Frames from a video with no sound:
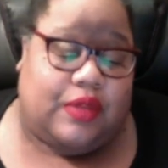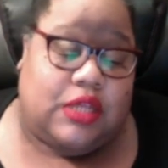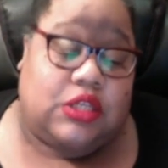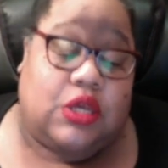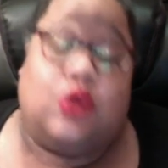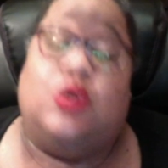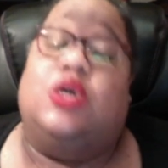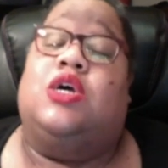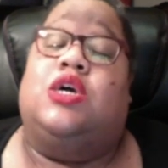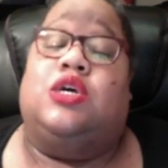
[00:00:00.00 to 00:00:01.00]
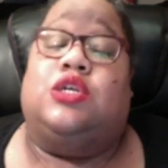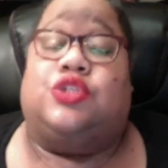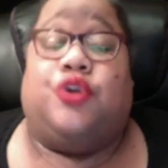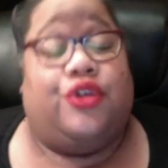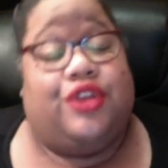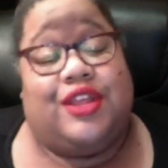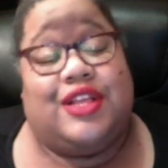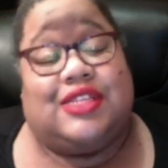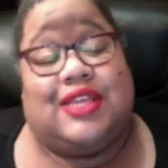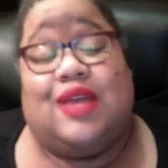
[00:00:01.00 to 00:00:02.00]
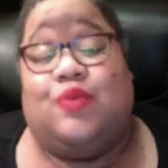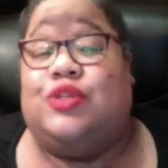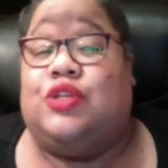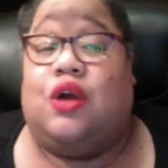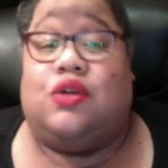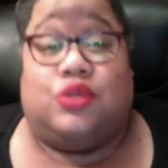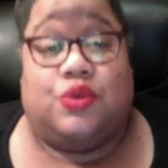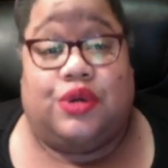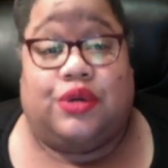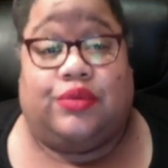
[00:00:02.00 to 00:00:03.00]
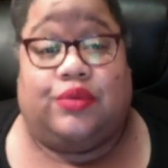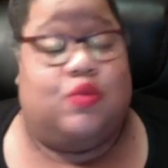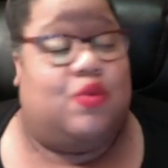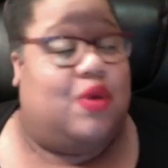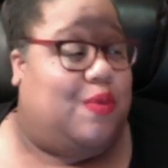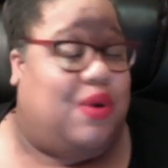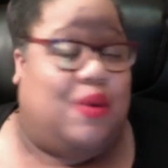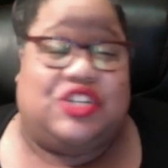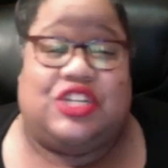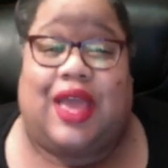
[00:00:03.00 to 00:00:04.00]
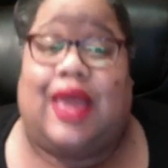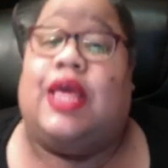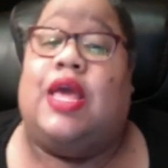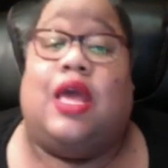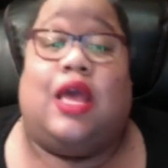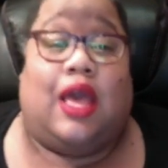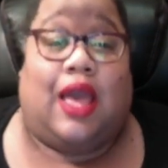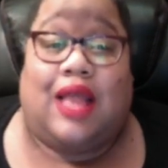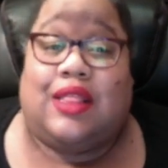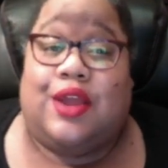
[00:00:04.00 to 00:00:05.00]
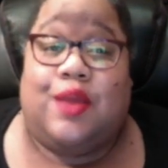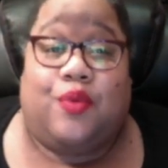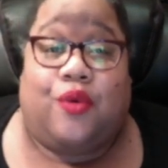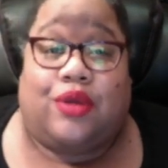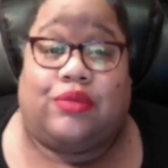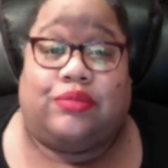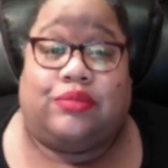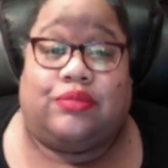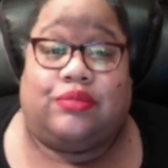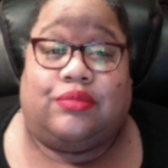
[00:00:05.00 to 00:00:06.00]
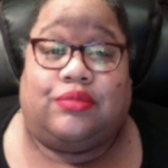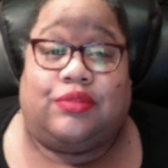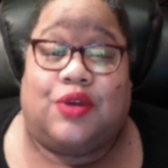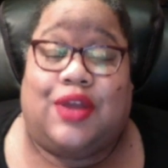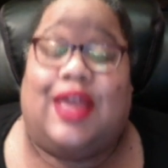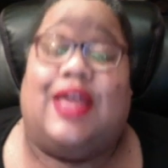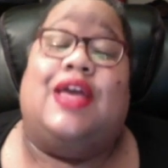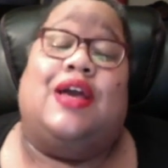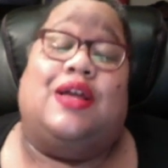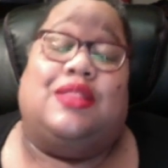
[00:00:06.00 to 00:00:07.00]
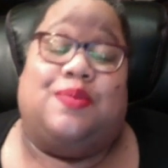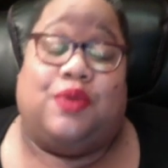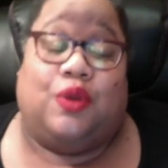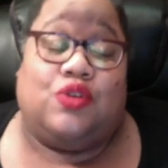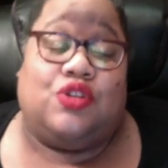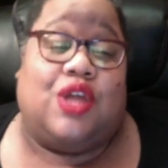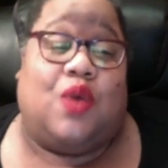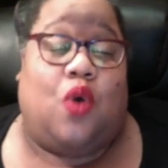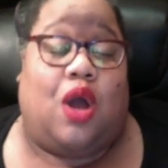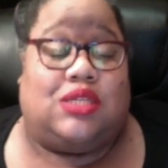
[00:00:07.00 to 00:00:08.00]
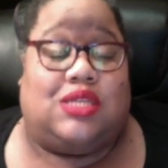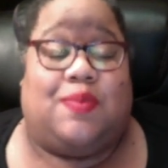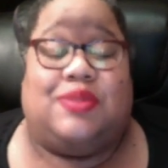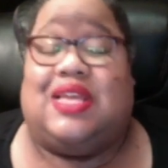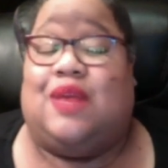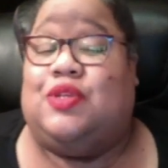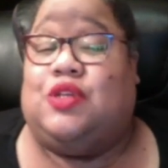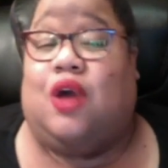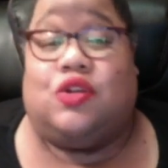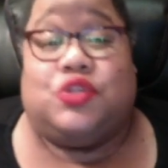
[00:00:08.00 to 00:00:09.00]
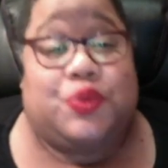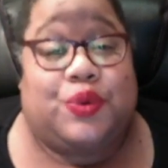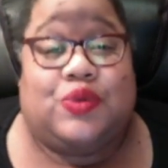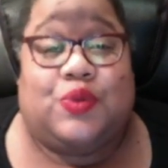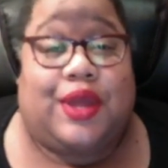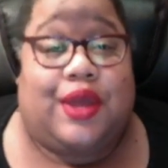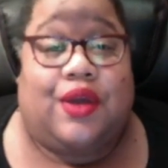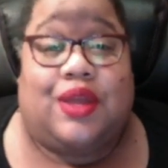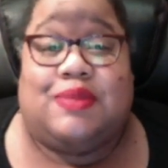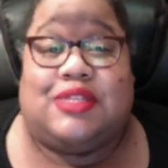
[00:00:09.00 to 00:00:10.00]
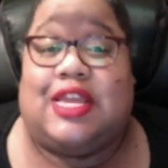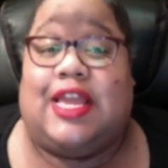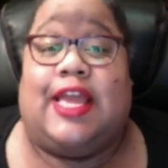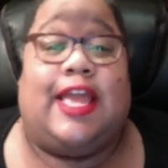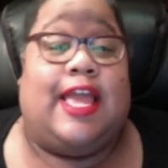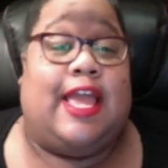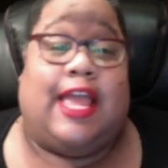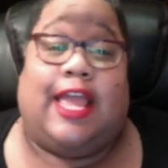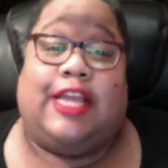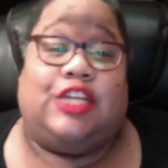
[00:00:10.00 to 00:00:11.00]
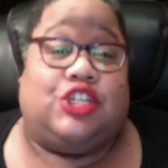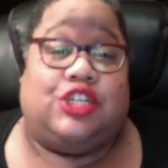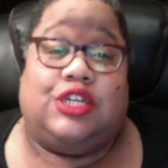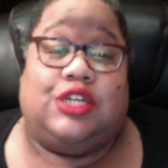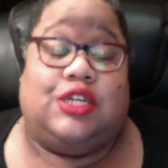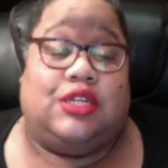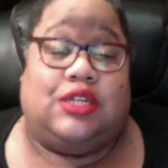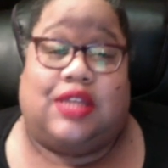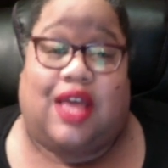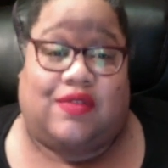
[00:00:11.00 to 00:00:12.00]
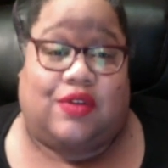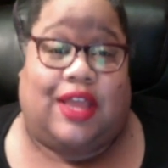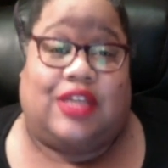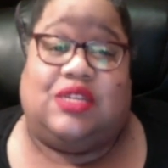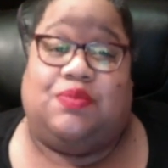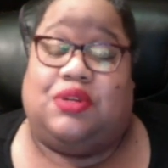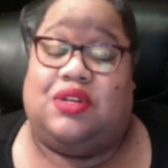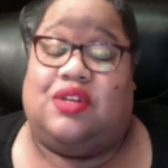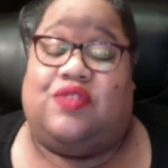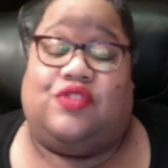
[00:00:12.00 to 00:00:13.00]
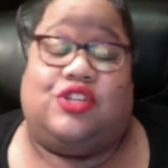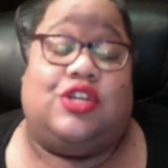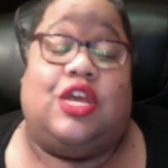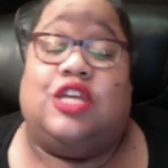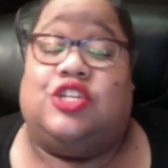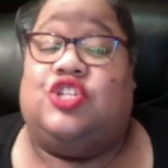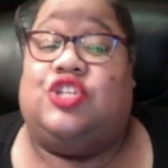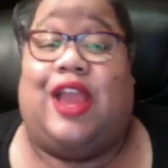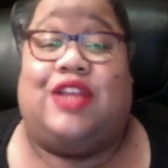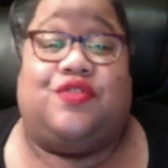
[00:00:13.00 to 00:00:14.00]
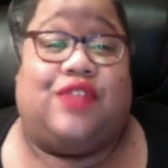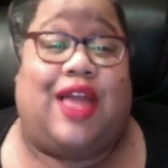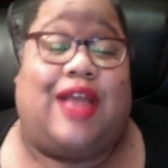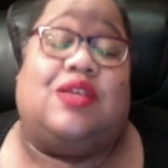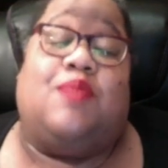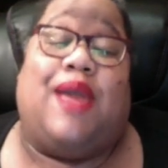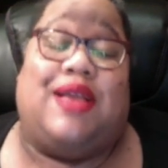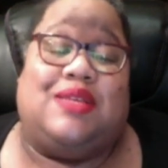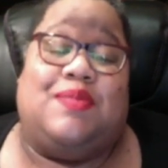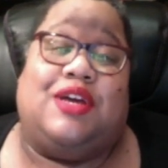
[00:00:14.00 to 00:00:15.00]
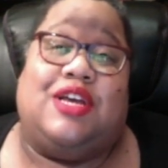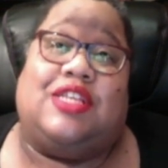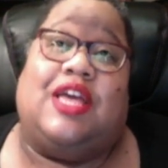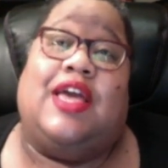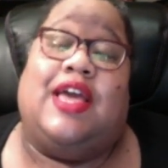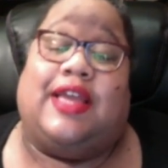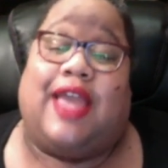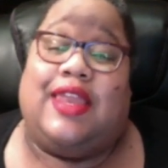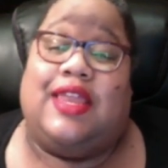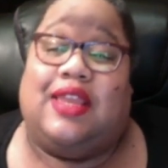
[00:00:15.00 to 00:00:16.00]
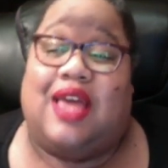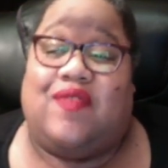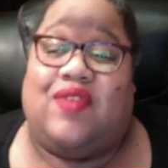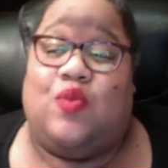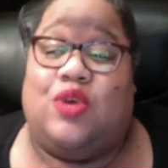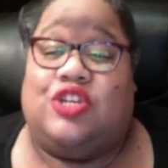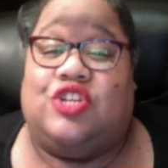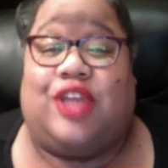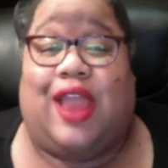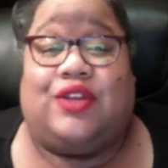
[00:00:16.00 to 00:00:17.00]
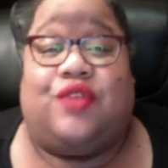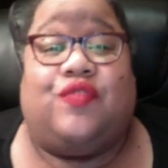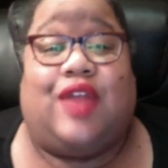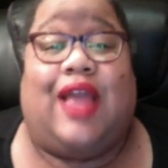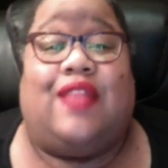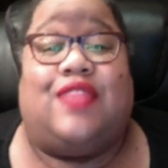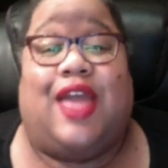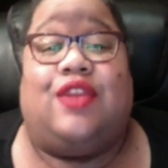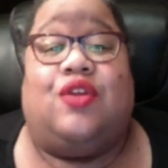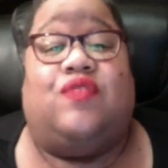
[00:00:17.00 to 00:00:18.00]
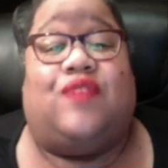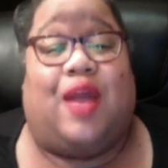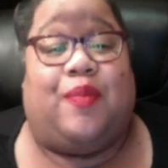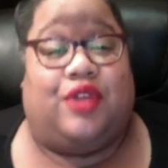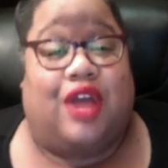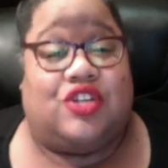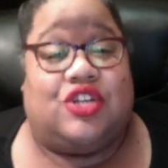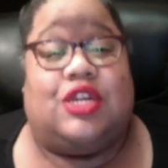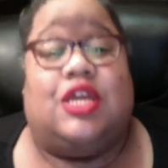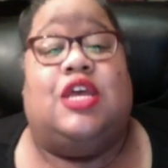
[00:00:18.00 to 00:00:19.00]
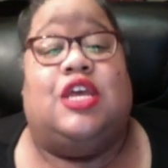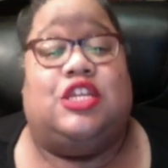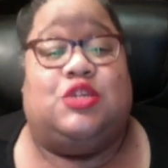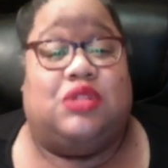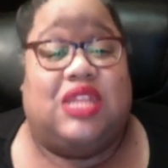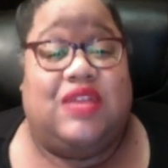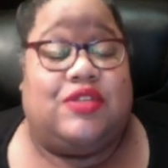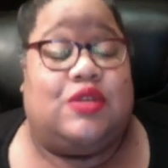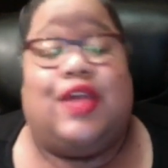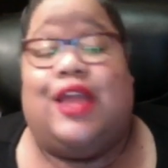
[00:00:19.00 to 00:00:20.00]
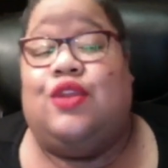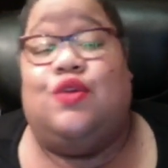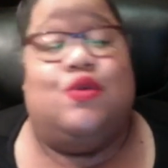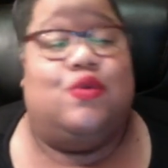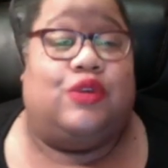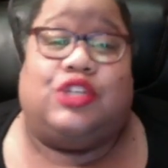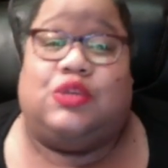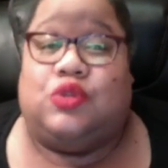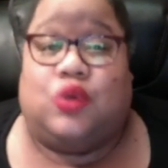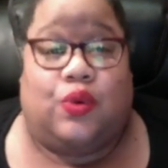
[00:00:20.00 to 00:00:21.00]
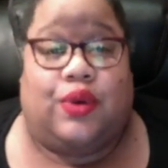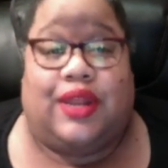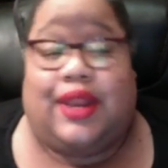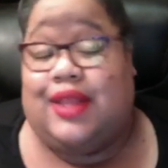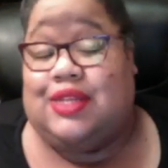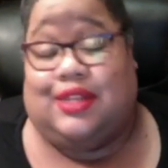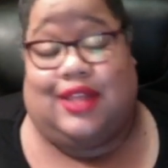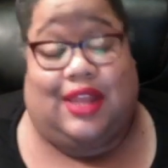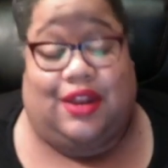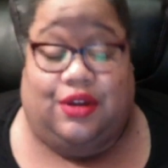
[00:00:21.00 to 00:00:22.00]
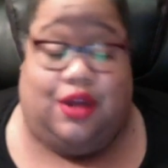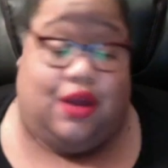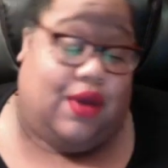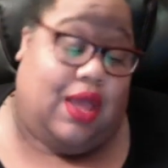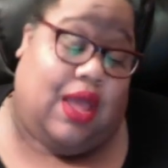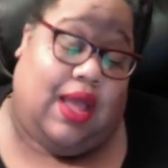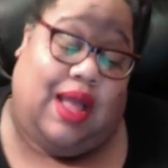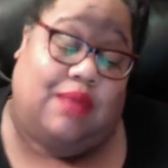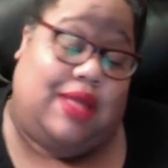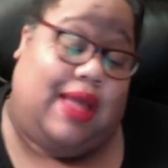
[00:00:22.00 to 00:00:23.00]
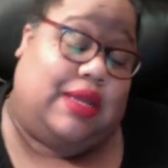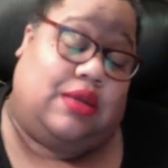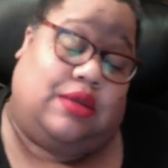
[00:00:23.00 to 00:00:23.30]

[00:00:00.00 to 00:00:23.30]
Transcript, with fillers: So security didn't say we talked to her. Where, where was she at? At the airport. Okay. The producer then walks up and said, "We talked to her as well." You know what I'm saying? And she left. Okay, she booked another. She she changed her flight. So basically, because Katie left, and when she changed her flight, that notified production she was leaving. So they knew she was going, and they just they let her go. I'm like.